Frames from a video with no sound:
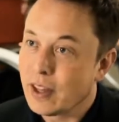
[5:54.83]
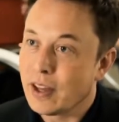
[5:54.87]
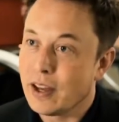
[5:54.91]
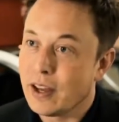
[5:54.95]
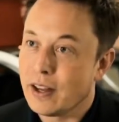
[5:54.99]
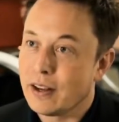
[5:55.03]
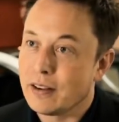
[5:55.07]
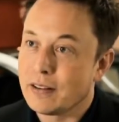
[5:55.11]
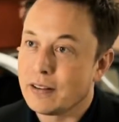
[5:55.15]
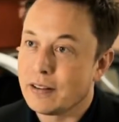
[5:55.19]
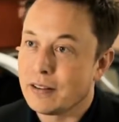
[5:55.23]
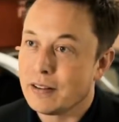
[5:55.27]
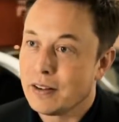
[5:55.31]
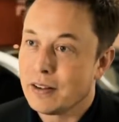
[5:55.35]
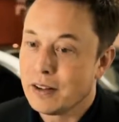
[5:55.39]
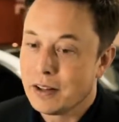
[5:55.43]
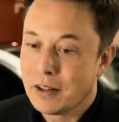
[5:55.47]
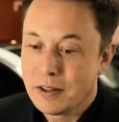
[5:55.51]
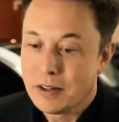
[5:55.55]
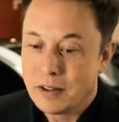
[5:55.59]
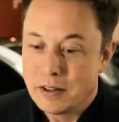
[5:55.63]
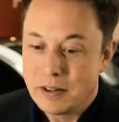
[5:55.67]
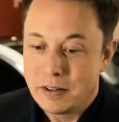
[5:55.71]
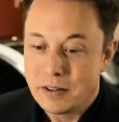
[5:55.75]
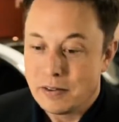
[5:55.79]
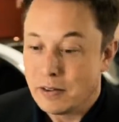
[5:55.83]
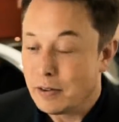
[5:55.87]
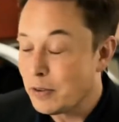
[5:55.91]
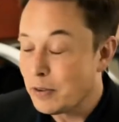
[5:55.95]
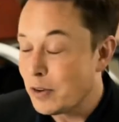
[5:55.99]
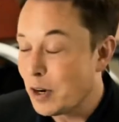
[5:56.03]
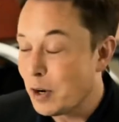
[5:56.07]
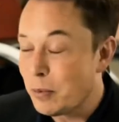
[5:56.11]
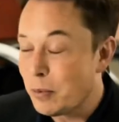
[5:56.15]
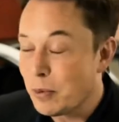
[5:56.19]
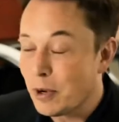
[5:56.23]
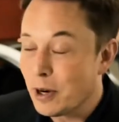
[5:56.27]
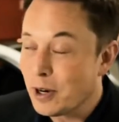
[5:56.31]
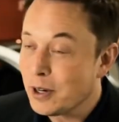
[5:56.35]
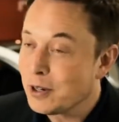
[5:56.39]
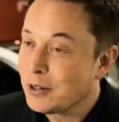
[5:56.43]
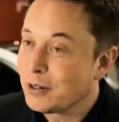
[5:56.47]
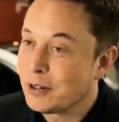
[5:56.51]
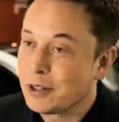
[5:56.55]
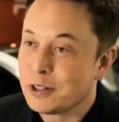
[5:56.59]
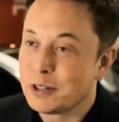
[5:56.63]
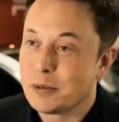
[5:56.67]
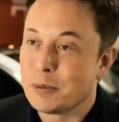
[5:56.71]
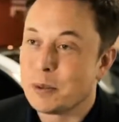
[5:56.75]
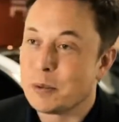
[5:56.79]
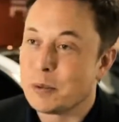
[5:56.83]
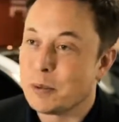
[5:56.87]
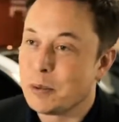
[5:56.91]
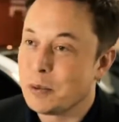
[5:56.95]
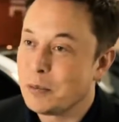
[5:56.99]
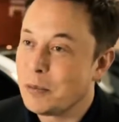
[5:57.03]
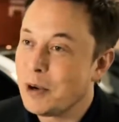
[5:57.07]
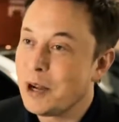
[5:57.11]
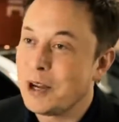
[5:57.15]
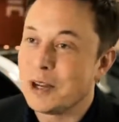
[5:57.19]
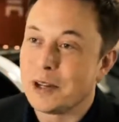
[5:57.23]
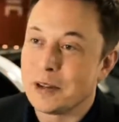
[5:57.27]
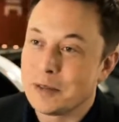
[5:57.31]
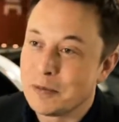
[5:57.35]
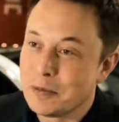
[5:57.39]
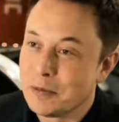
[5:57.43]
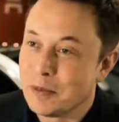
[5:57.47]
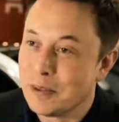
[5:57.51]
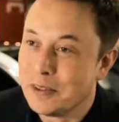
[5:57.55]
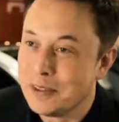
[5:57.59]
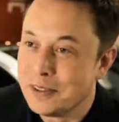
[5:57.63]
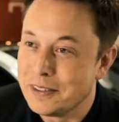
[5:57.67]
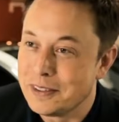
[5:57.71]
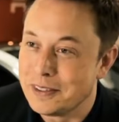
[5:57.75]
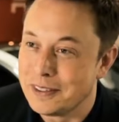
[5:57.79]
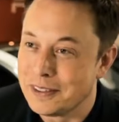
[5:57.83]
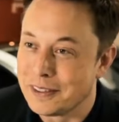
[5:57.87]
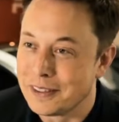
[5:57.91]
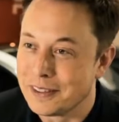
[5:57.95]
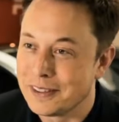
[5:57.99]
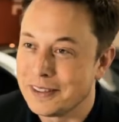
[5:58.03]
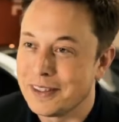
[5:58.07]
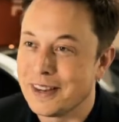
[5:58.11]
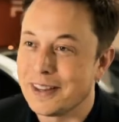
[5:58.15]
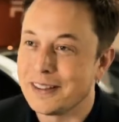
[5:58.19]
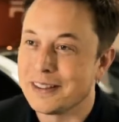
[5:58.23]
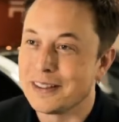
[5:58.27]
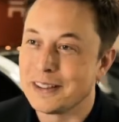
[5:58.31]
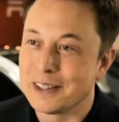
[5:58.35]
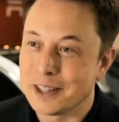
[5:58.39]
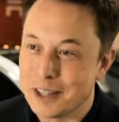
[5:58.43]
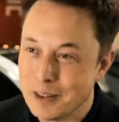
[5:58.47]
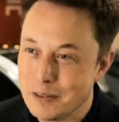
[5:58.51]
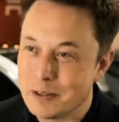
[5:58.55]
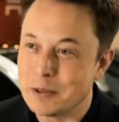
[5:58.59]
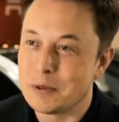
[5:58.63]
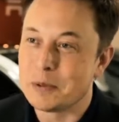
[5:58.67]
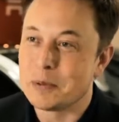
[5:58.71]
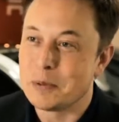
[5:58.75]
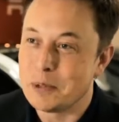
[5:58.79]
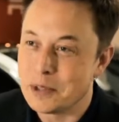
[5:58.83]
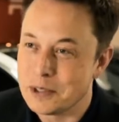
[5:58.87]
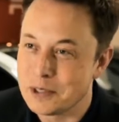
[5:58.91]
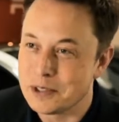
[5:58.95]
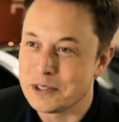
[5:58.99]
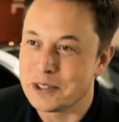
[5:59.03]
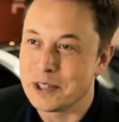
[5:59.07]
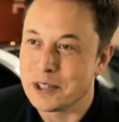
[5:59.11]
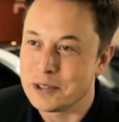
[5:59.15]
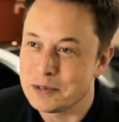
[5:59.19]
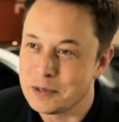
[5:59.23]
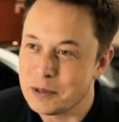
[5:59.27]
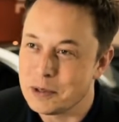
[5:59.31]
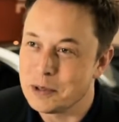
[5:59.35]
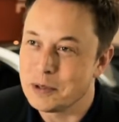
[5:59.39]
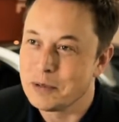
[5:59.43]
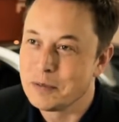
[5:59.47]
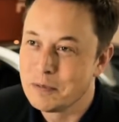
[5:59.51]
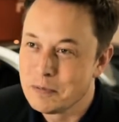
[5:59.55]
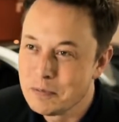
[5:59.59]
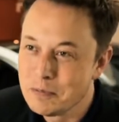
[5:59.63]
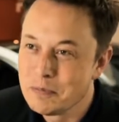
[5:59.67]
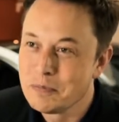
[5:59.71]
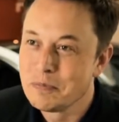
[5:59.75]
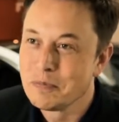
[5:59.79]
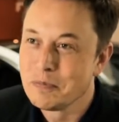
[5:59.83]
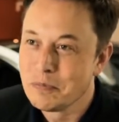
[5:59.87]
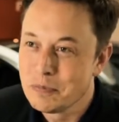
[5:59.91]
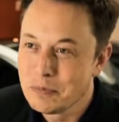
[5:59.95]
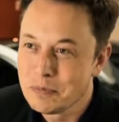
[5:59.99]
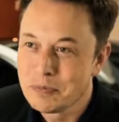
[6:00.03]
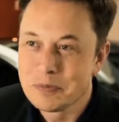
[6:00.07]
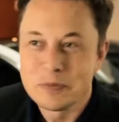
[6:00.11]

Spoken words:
And if you have a great product, lots of people will buy it, and then the company will be successful. Yeah.